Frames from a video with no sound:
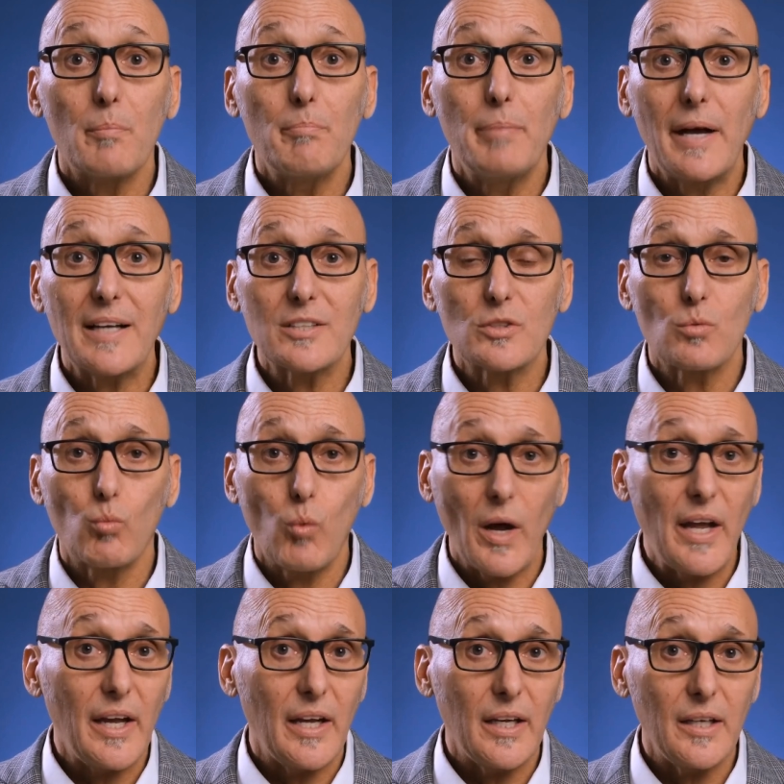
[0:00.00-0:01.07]
the best
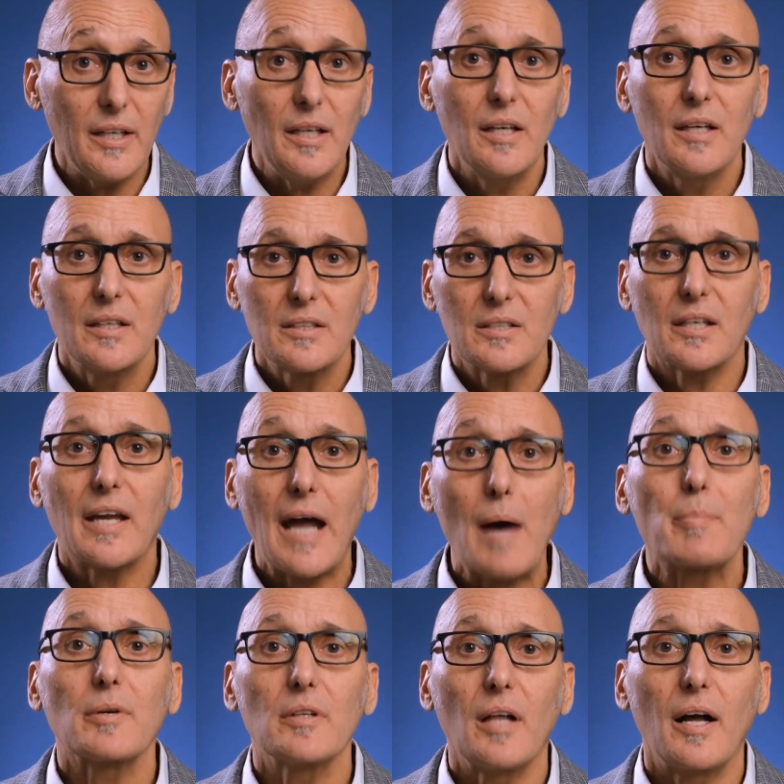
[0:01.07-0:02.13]
way to
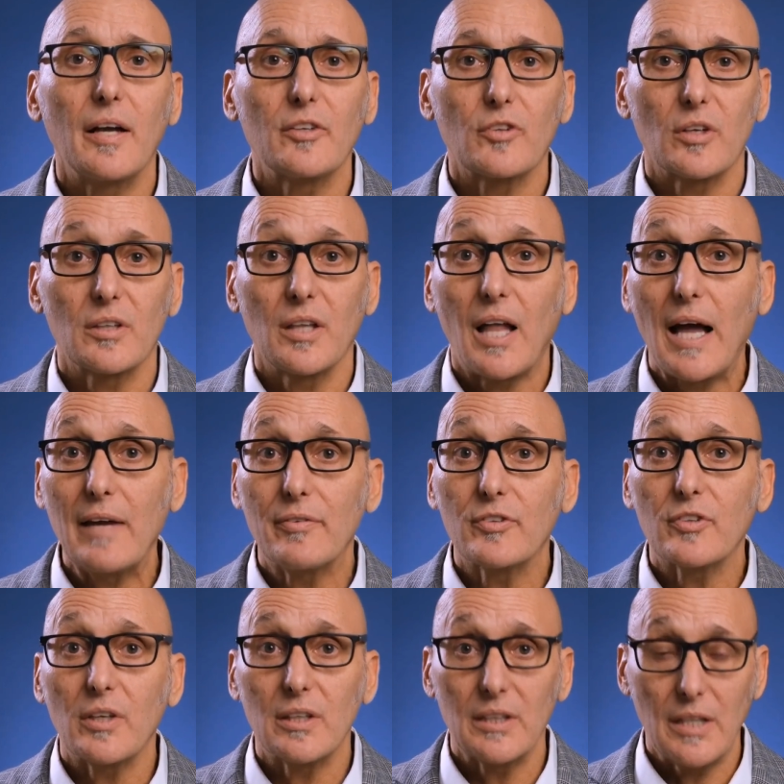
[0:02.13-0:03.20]
capitalize on
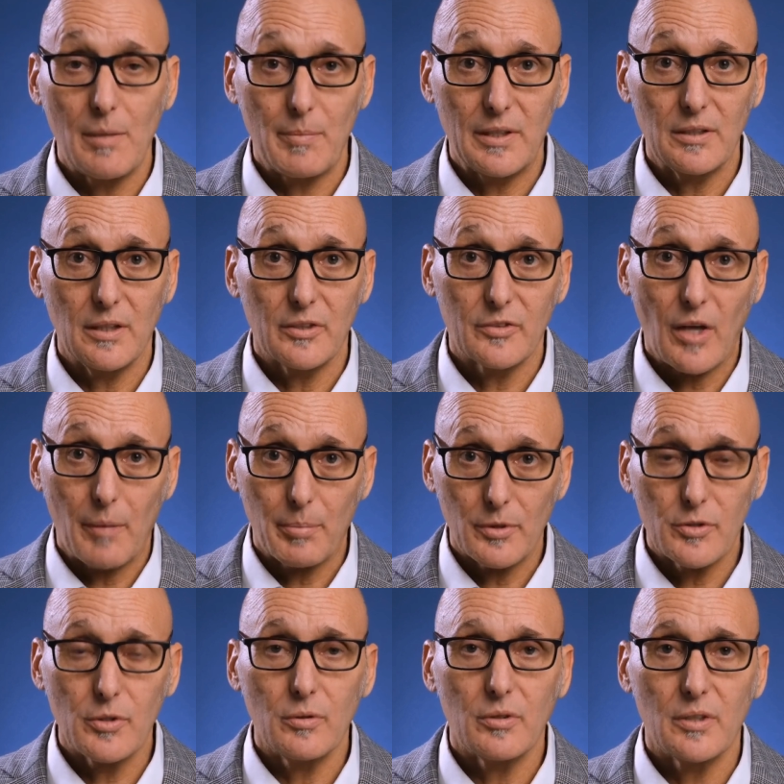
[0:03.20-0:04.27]
life's limitless
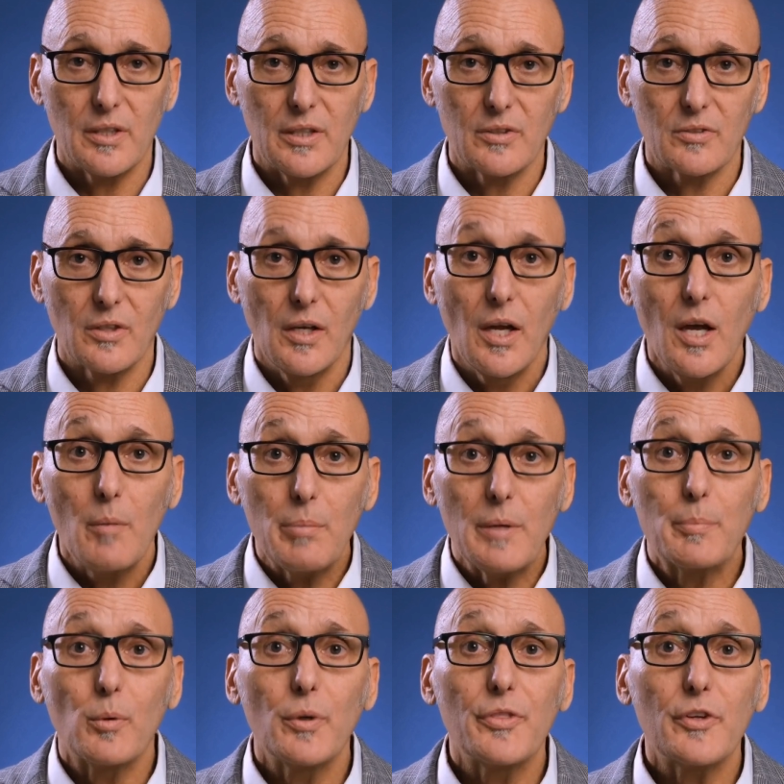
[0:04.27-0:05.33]
opportunities.
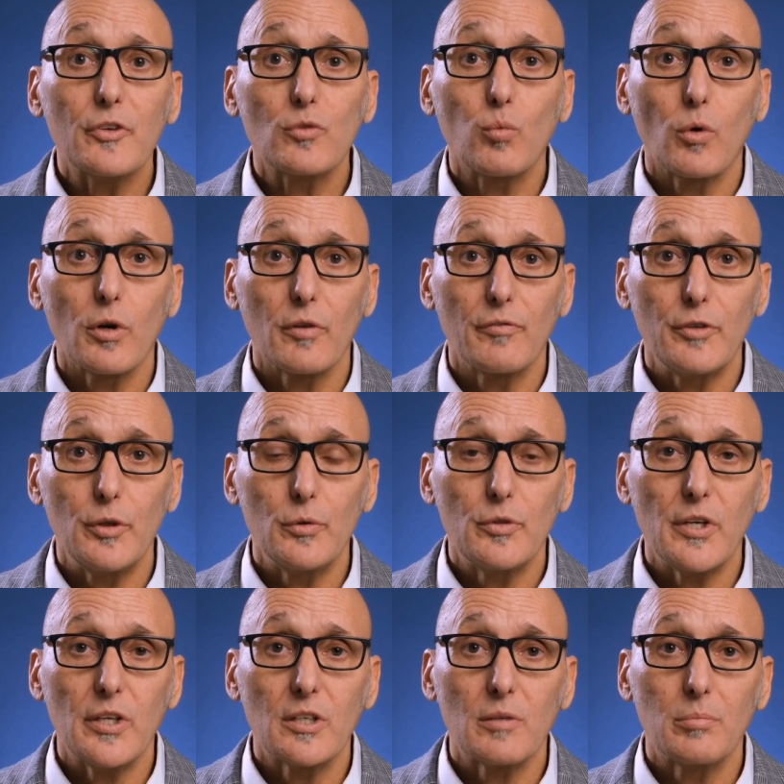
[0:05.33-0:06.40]
People with this worldview
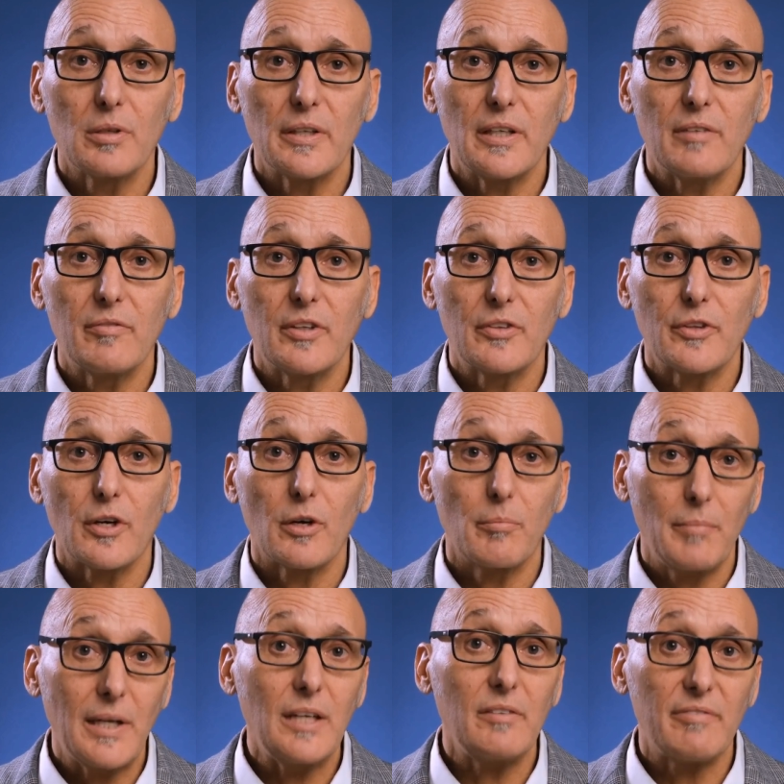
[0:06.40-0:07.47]
tend to believe that there are
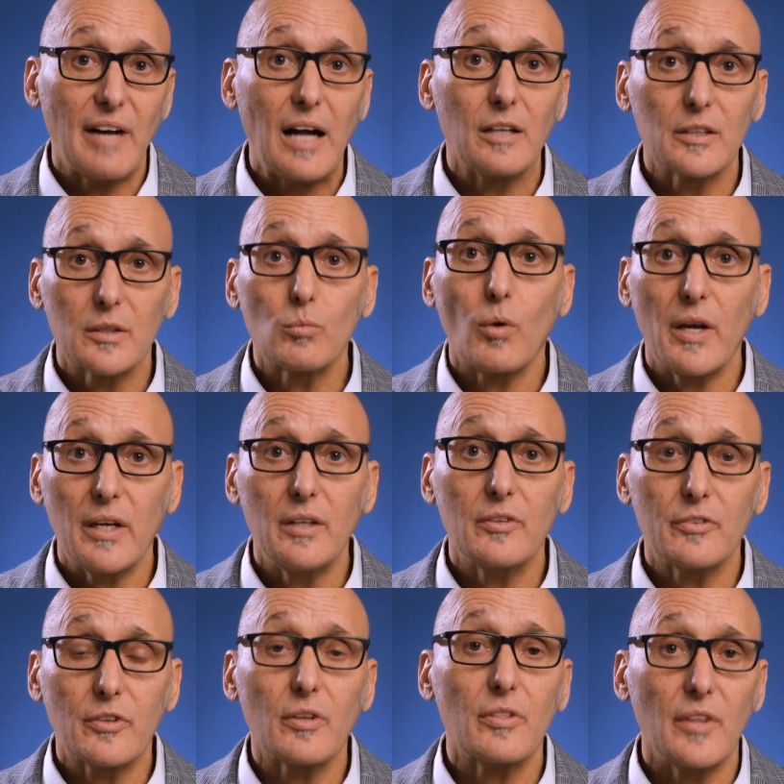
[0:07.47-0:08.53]
many valid
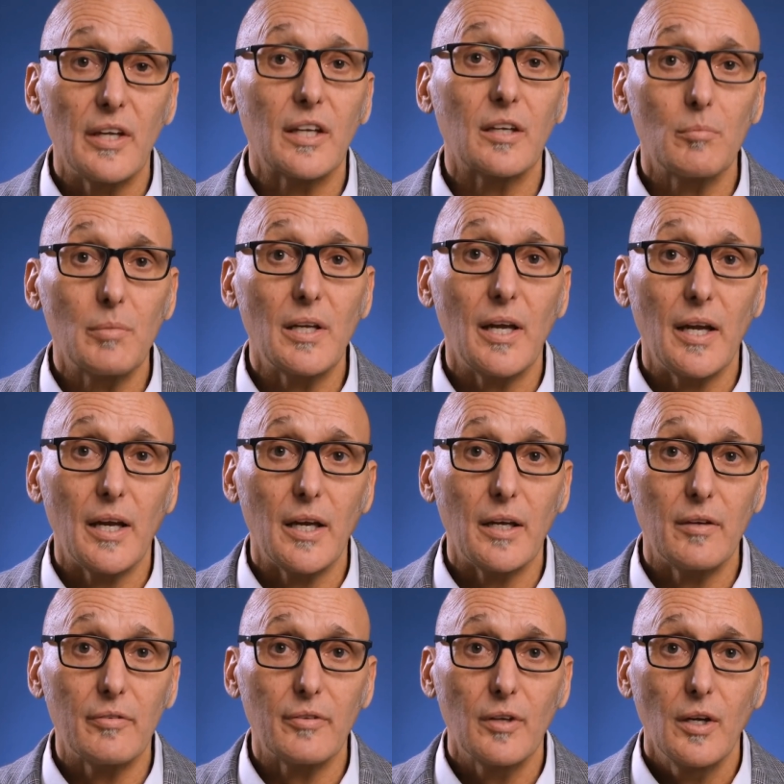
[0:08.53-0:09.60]
ways to think and
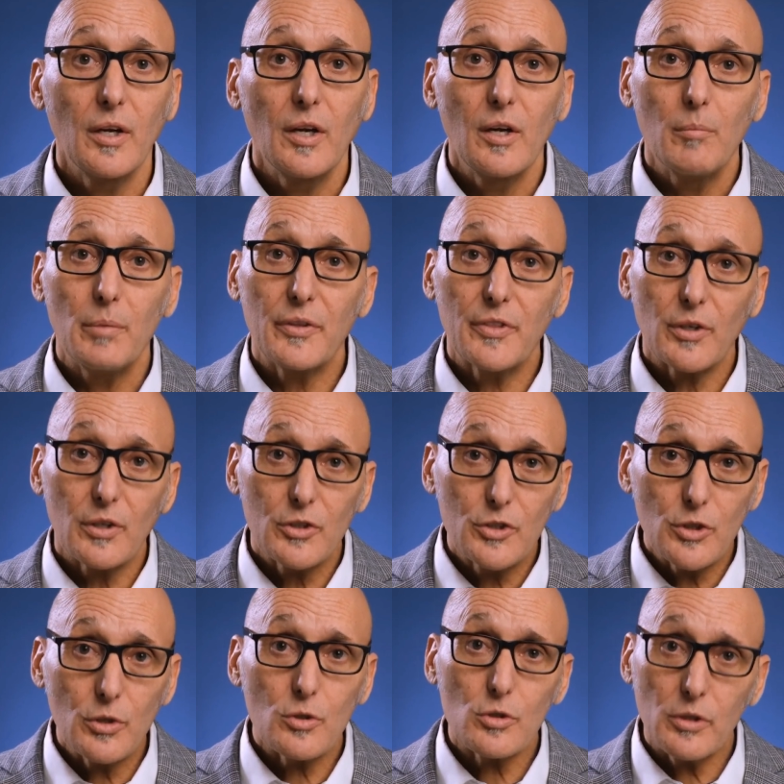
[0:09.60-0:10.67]
behave, but there is
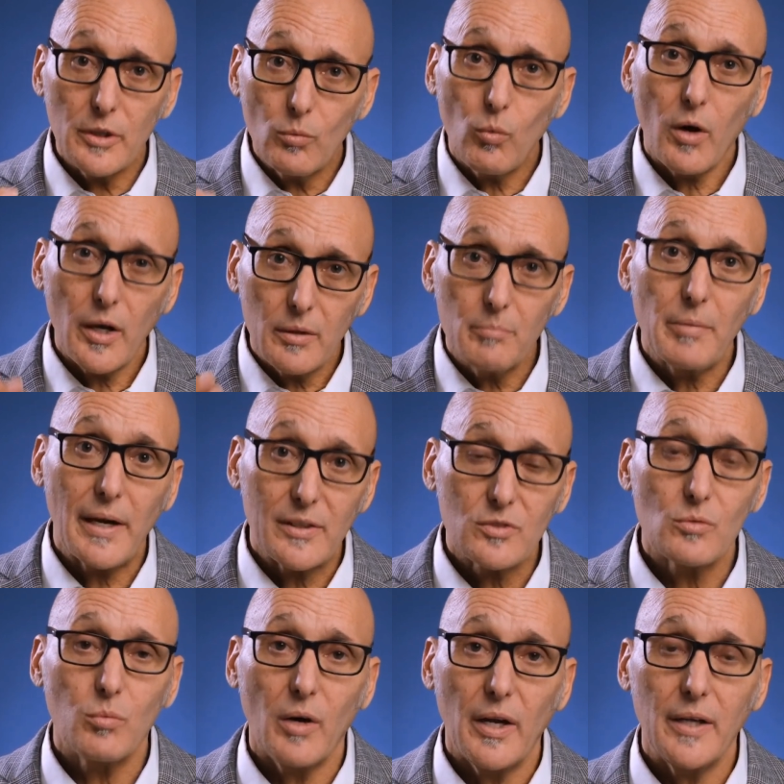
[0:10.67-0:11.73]
usually one
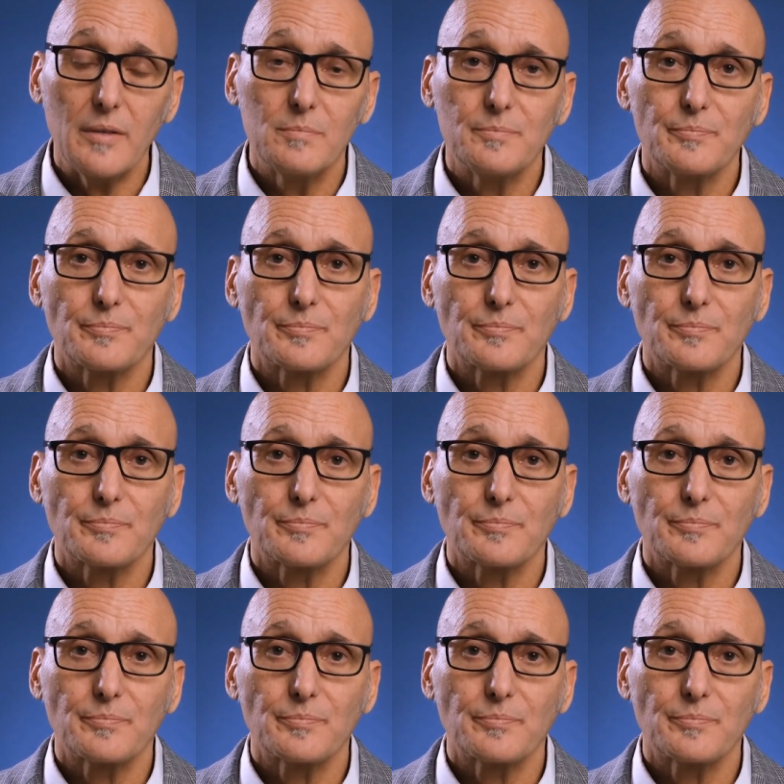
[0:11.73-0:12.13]
best way: